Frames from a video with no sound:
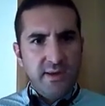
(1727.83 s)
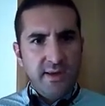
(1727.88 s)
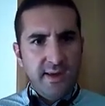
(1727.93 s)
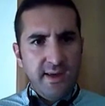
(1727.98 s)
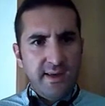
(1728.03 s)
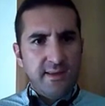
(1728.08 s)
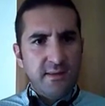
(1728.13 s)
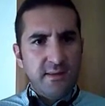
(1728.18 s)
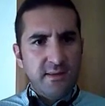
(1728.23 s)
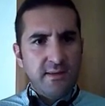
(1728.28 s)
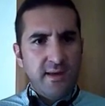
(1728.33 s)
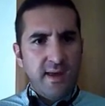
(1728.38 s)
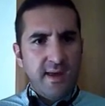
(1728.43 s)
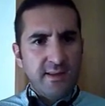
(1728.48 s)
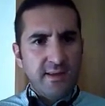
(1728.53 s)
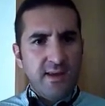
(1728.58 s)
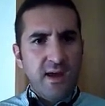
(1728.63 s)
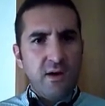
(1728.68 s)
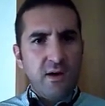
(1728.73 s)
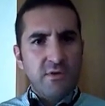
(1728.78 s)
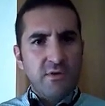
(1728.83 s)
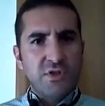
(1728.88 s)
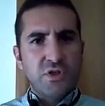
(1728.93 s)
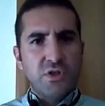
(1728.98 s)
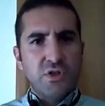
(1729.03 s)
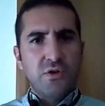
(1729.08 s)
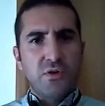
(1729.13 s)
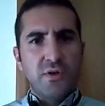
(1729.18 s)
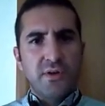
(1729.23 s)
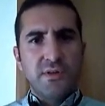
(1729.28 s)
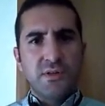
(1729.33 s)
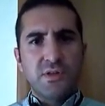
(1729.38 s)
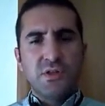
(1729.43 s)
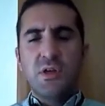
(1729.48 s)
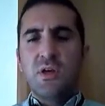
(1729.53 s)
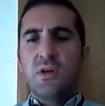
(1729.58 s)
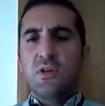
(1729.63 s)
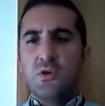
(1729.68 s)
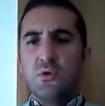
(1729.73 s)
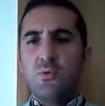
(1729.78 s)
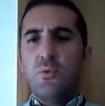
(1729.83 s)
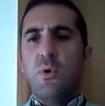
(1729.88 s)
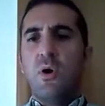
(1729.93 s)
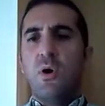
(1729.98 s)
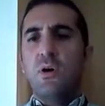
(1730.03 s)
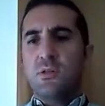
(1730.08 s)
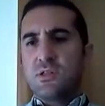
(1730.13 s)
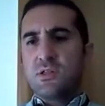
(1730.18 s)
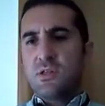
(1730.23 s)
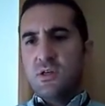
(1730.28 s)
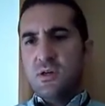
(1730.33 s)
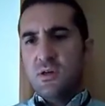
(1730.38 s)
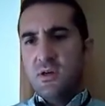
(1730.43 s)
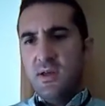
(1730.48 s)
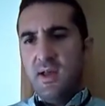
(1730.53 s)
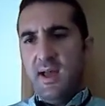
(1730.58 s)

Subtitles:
and encourage students to ask